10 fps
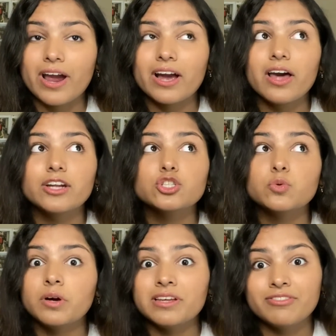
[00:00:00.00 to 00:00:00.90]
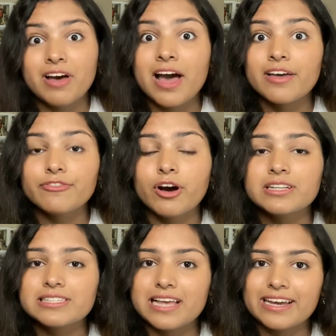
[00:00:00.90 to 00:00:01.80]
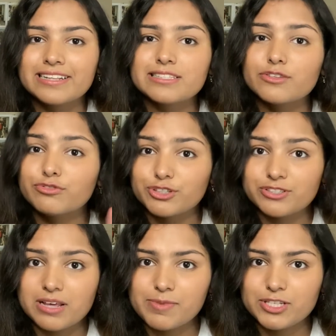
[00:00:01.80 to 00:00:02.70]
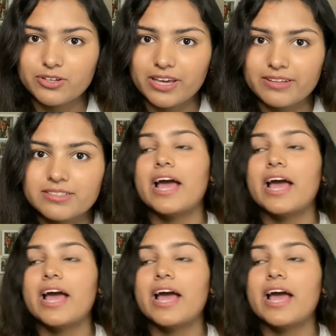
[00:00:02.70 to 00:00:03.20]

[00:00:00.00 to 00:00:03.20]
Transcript: I got a 25 on science the first time I took it.